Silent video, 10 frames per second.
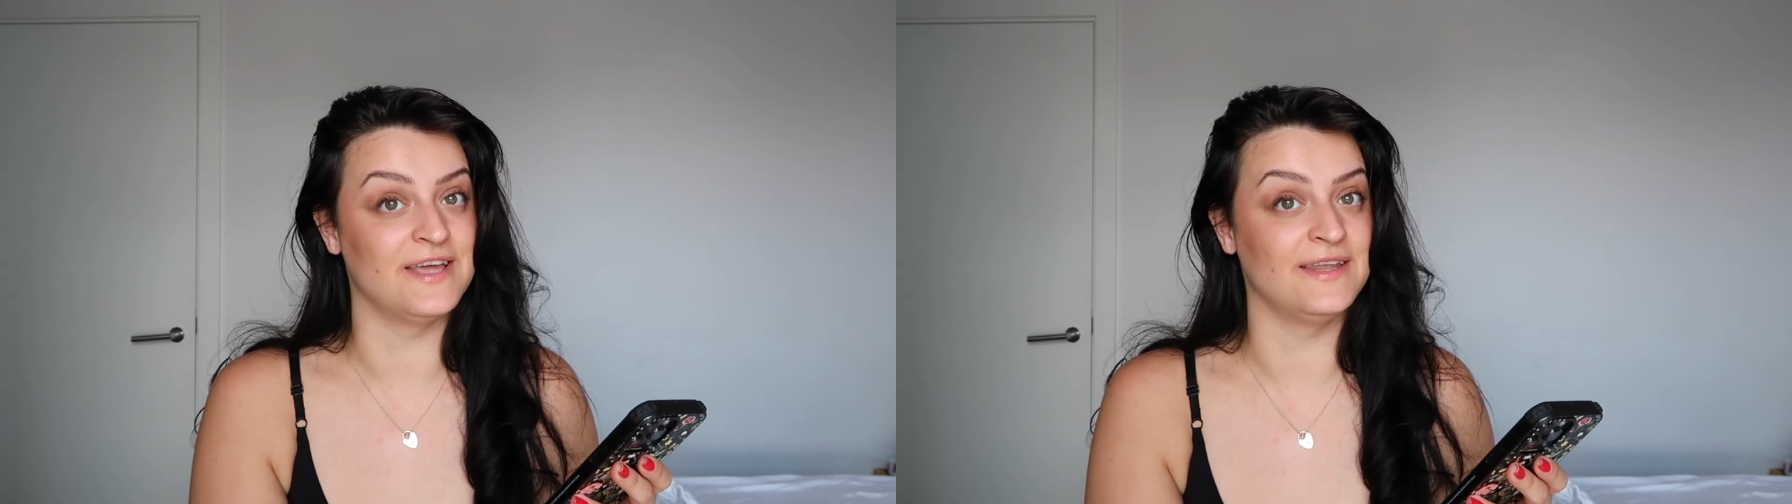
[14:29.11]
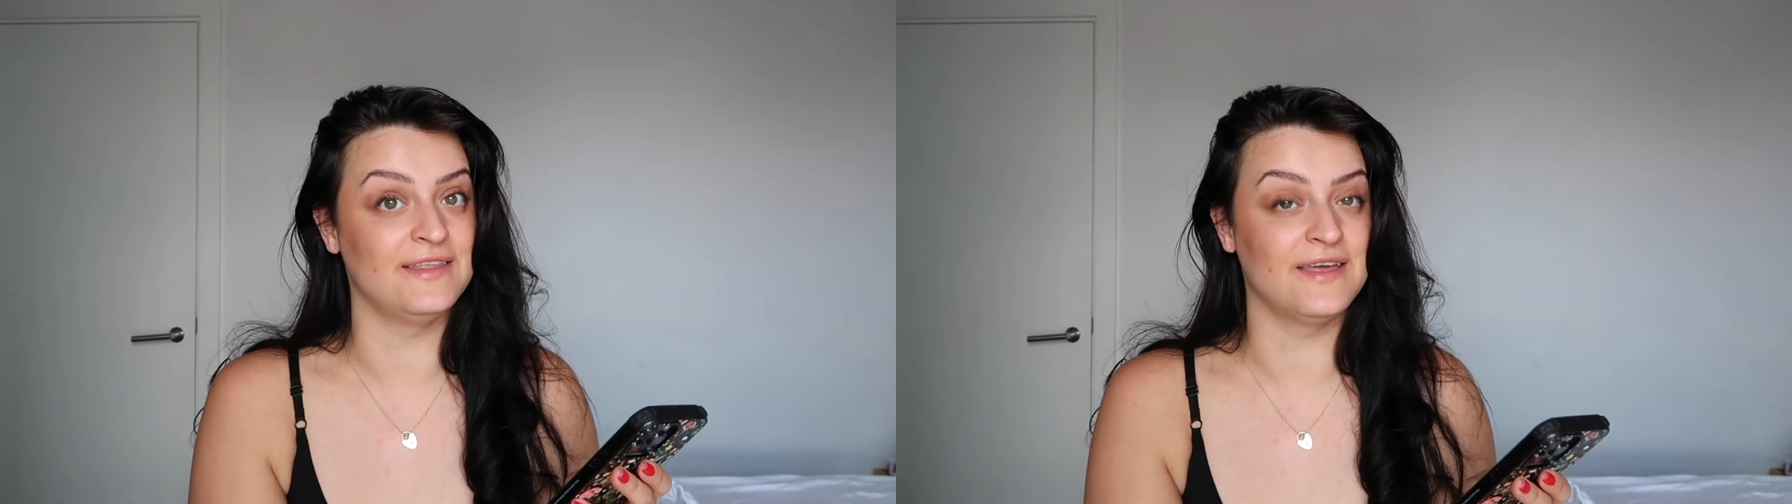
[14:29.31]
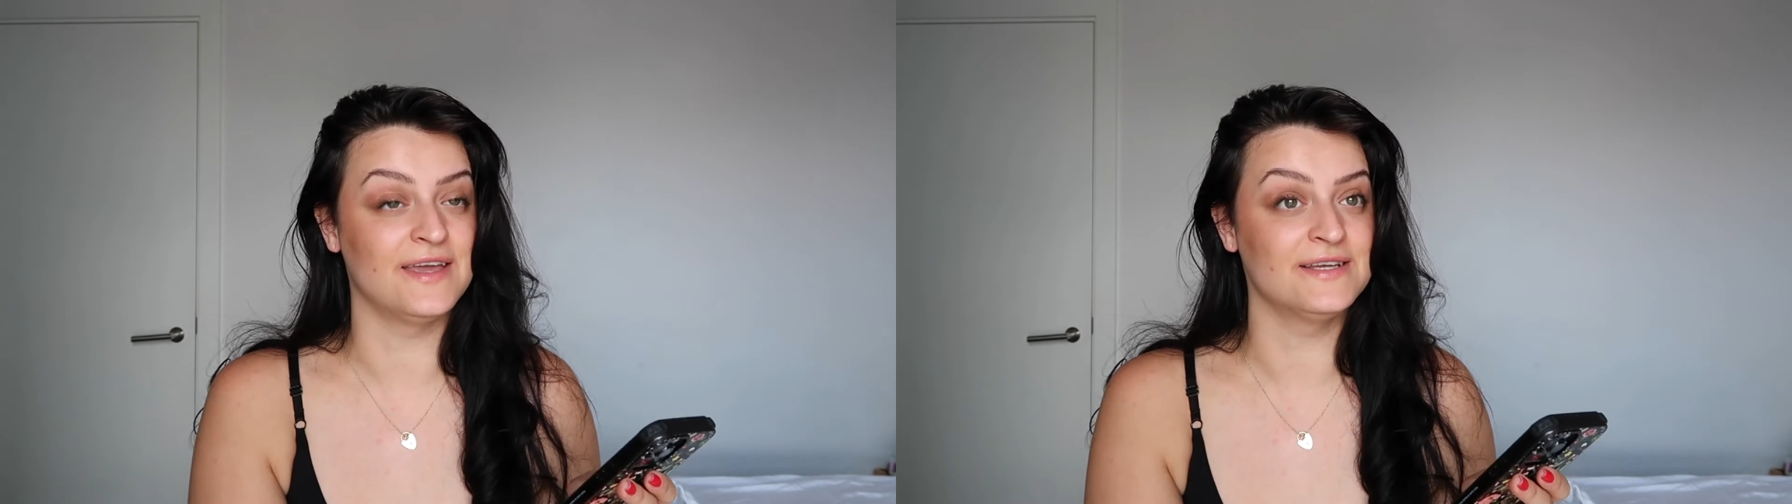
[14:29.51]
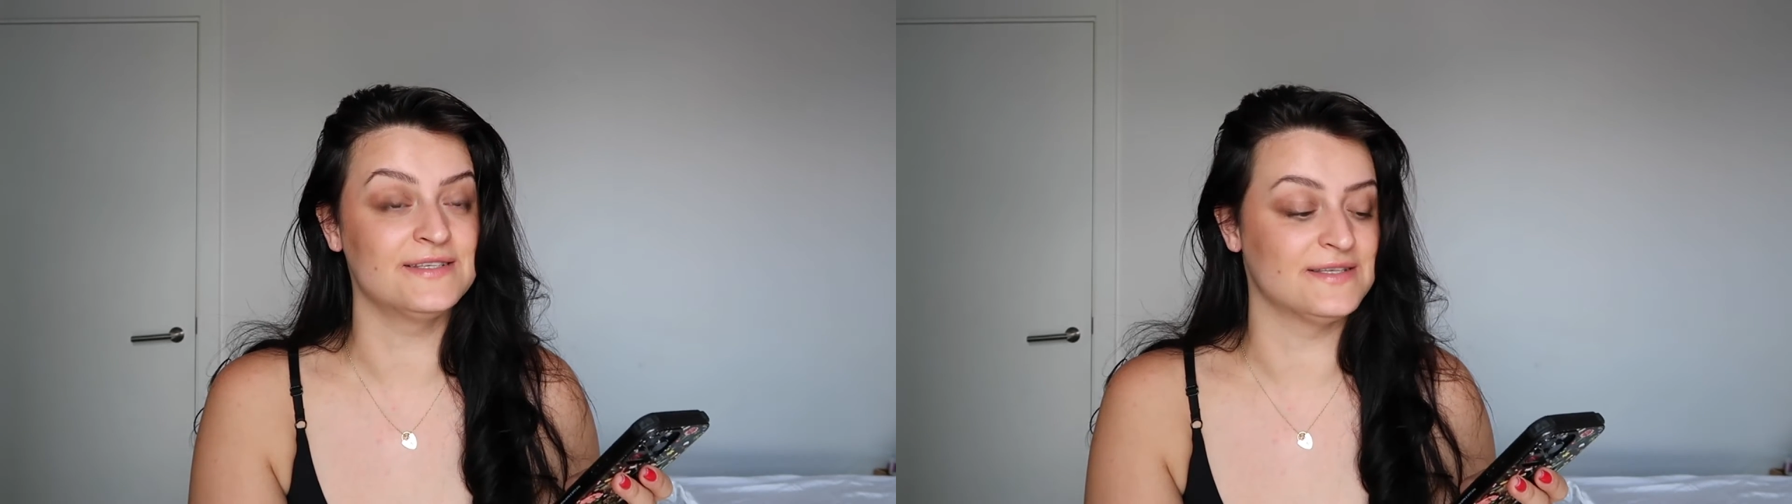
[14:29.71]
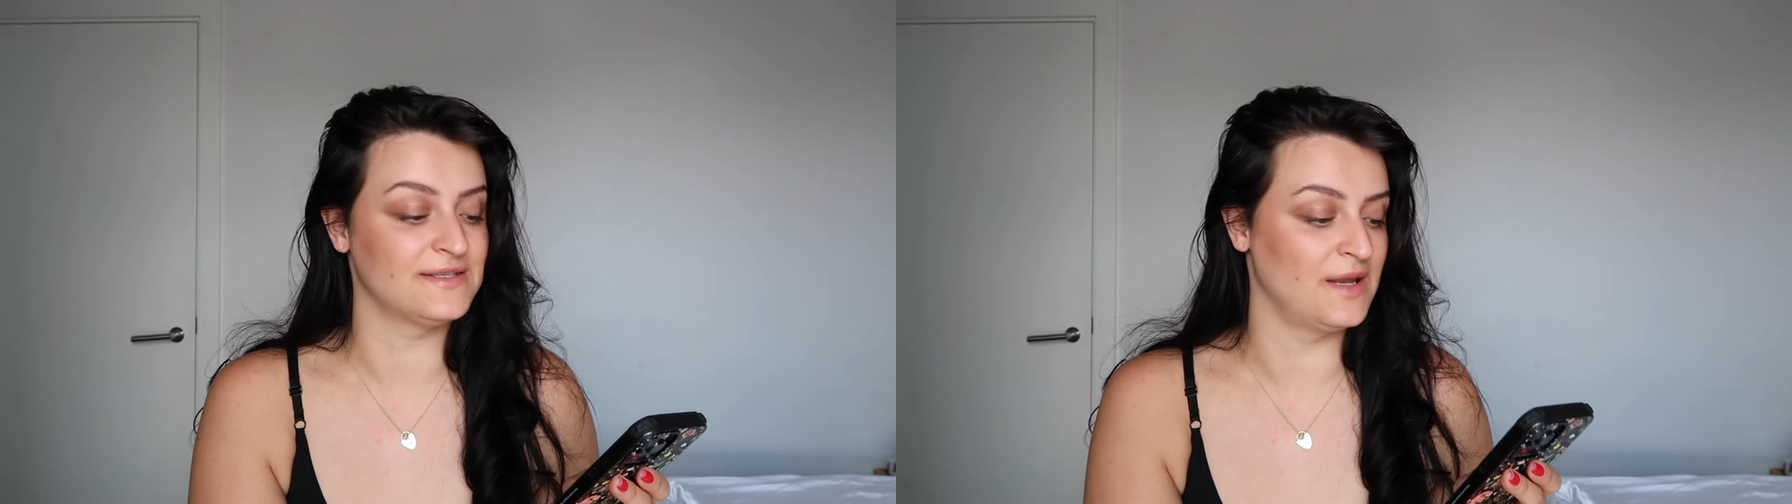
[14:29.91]
anything
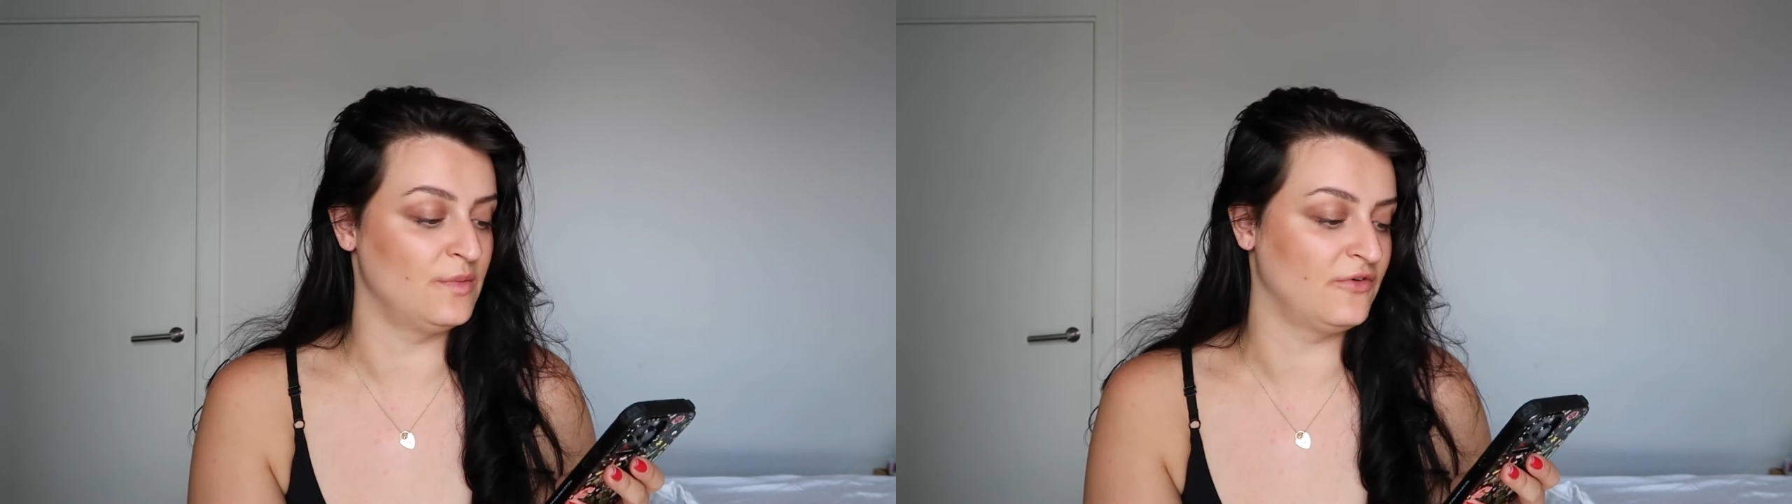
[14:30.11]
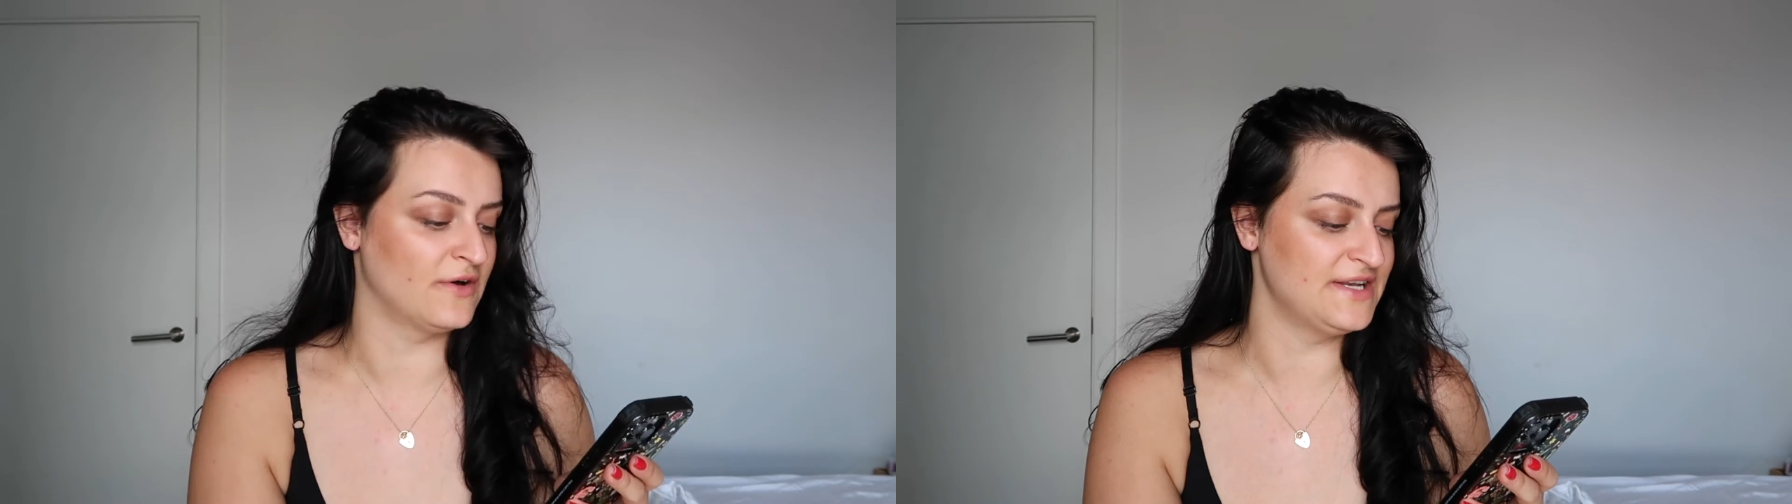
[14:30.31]
since the night before,